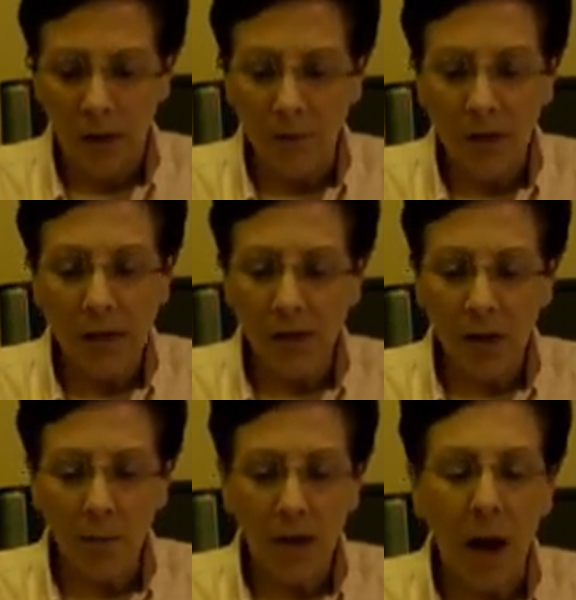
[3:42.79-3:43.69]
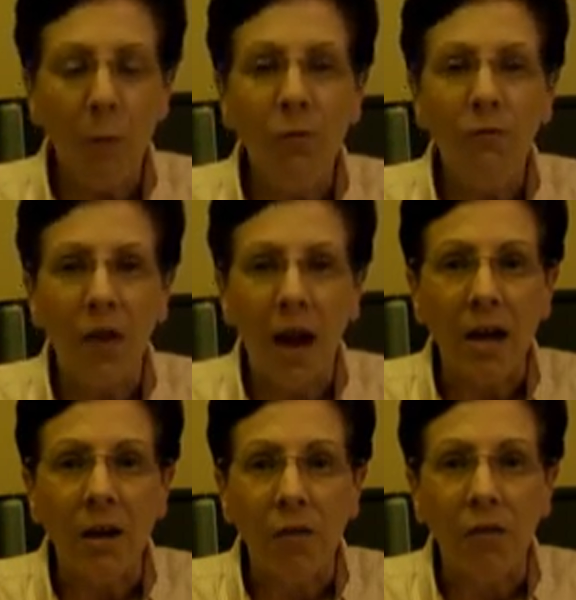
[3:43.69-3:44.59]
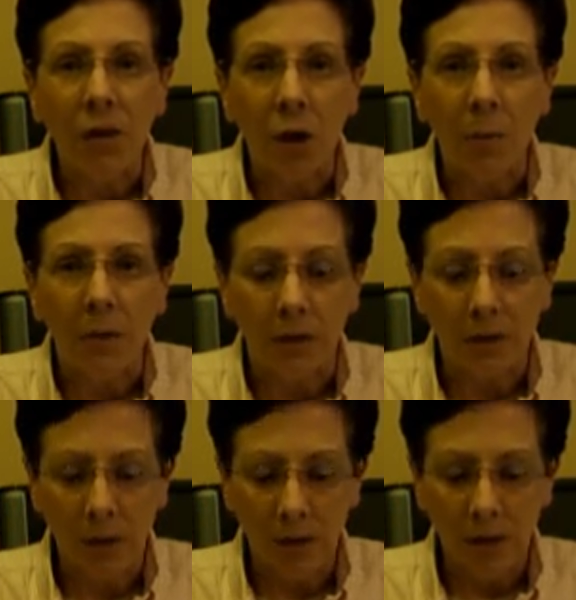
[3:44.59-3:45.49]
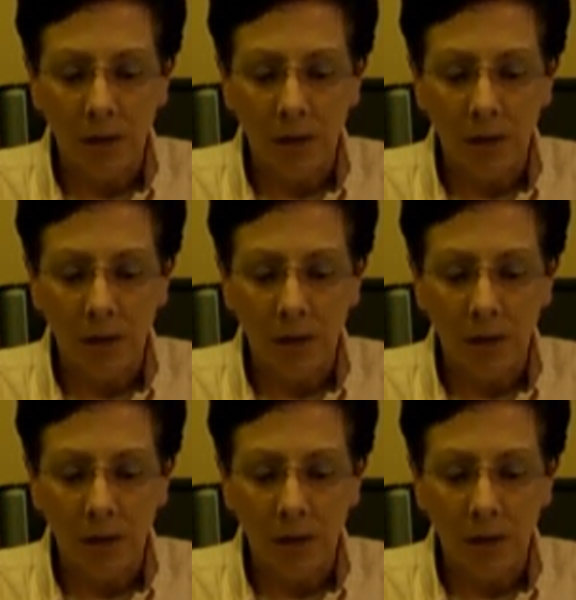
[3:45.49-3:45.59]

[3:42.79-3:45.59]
If he didn't tell me, I would find a therapist.